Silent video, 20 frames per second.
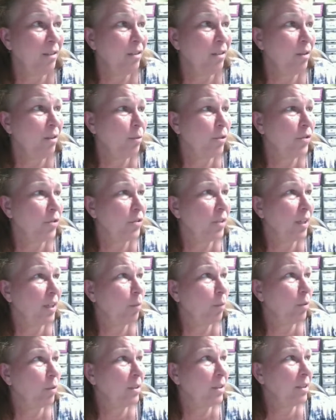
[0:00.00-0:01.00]
know. We'll see.
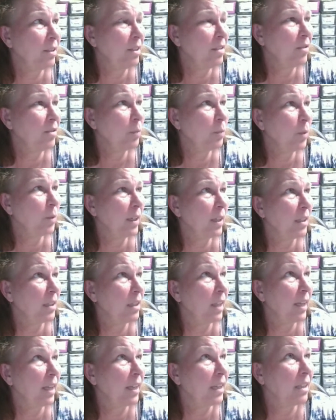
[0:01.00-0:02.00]
What's this week
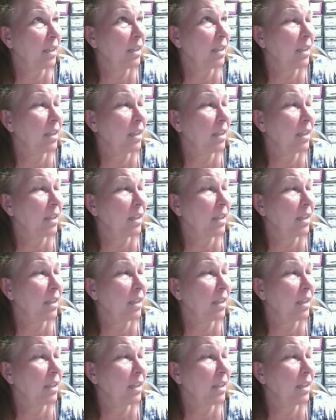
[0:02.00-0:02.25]
like?